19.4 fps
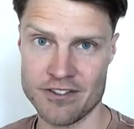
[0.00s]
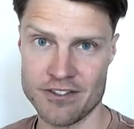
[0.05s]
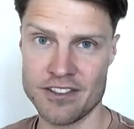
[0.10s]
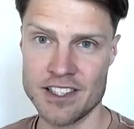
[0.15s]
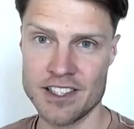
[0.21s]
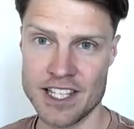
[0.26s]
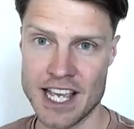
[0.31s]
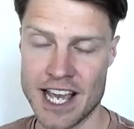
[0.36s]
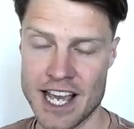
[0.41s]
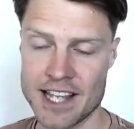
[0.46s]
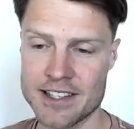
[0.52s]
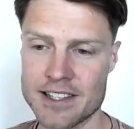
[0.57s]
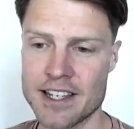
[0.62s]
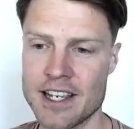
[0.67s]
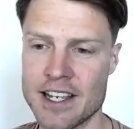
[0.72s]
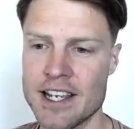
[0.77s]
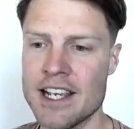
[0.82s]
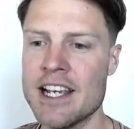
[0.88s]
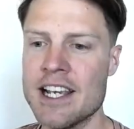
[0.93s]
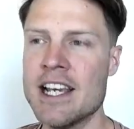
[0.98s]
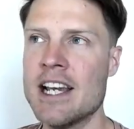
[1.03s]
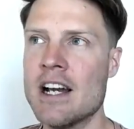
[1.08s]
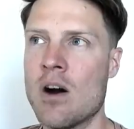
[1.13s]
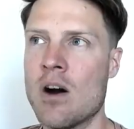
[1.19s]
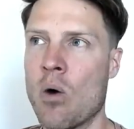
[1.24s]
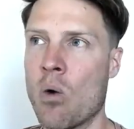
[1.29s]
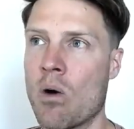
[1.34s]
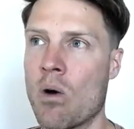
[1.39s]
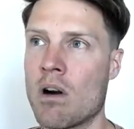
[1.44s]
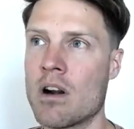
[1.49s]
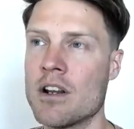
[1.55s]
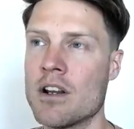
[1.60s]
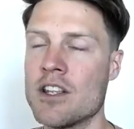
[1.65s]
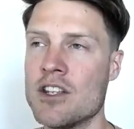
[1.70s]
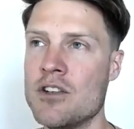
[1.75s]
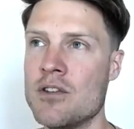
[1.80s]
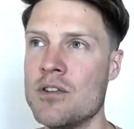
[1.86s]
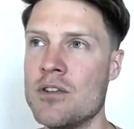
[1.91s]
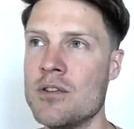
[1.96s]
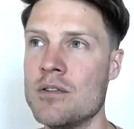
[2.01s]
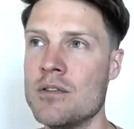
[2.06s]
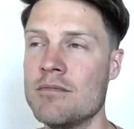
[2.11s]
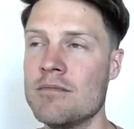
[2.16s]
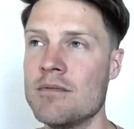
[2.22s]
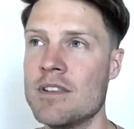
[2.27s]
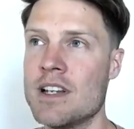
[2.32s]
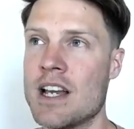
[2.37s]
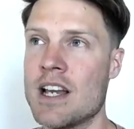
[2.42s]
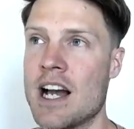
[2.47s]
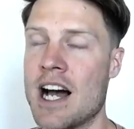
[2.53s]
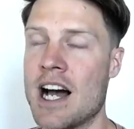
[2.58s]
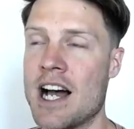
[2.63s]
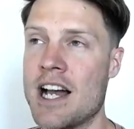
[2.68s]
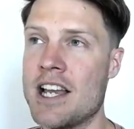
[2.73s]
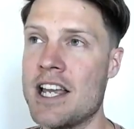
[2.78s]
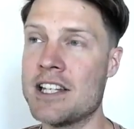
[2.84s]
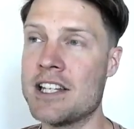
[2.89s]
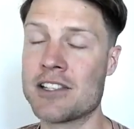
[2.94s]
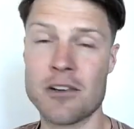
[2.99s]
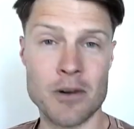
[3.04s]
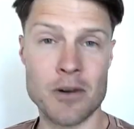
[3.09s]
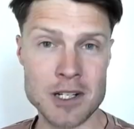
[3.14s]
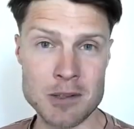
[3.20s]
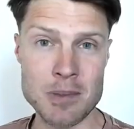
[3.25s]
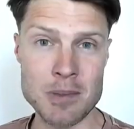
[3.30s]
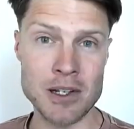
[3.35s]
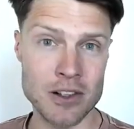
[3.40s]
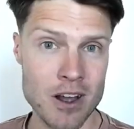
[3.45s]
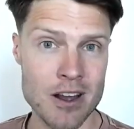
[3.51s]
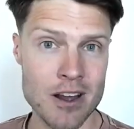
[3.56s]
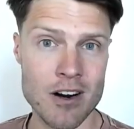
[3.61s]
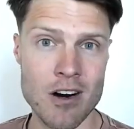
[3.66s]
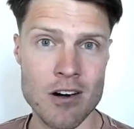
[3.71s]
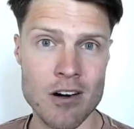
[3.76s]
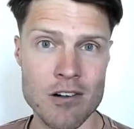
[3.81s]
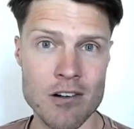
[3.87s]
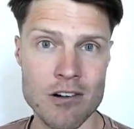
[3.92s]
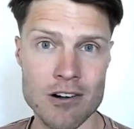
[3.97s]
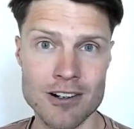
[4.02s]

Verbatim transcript: yet, or you, it's going to be a lot harder.